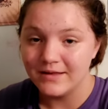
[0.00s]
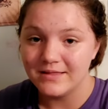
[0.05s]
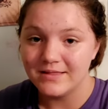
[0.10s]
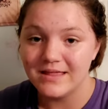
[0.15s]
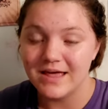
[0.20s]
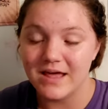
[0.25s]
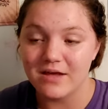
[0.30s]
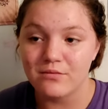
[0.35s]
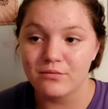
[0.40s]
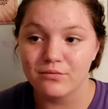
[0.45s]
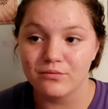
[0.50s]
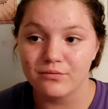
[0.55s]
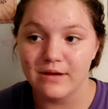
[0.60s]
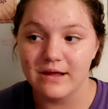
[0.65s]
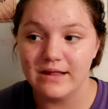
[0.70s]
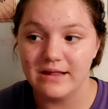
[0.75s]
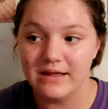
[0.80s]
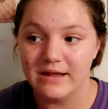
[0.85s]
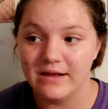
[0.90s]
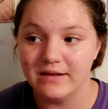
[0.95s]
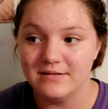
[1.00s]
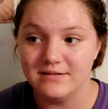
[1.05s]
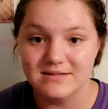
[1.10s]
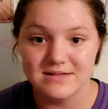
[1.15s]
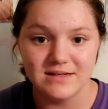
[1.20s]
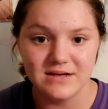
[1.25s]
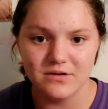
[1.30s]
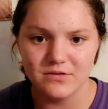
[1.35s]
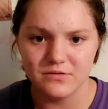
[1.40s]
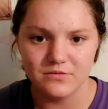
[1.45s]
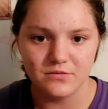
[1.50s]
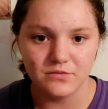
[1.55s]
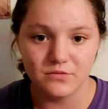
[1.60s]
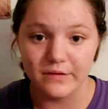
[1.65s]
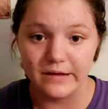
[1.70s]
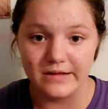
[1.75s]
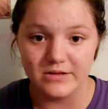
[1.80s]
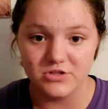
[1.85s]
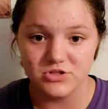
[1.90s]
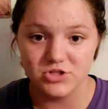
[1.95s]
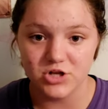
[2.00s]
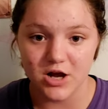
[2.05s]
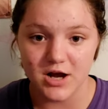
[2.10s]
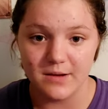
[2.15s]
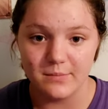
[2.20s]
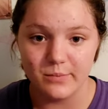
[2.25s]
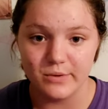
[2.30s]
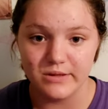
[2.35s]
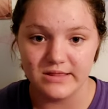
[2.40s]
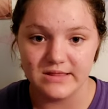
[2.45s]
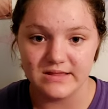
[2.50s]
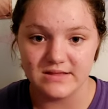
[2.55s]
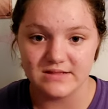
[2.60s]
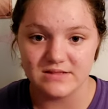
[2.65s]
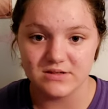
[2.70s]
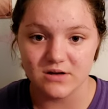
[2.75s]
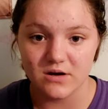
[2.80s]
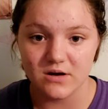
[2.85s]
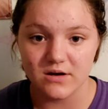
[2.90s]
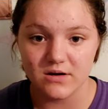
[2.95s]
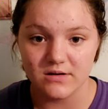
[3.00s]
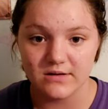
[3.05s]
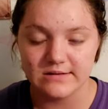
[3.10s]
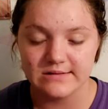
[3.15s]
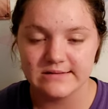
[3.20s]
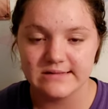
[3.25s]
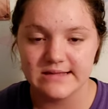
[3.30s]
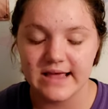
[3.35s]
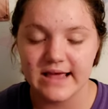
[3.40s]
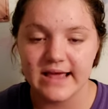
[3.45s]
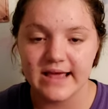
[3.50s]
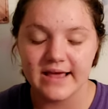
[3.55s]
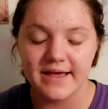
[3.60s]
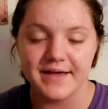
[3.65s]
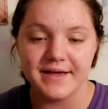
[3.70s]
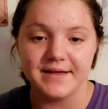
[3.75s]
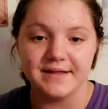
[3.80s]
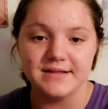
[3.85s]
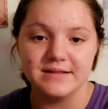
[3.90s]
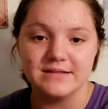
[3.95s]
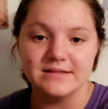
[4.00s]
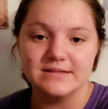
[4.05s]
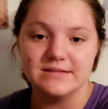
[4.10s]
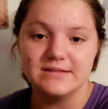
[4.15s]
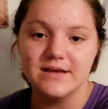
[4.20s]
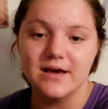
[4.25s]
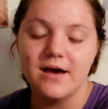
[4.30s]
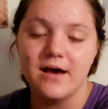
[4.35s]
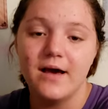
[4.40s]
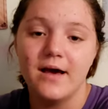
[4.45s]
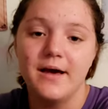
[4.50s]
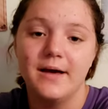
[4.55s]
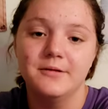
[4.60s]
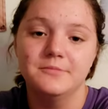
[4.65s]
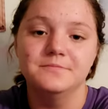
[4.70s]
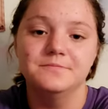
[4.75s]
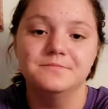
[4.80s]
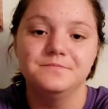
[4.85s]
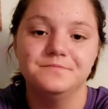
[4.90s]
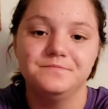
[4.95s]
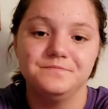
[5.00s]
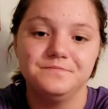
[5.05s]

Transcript: they really did a great job with these dogs and um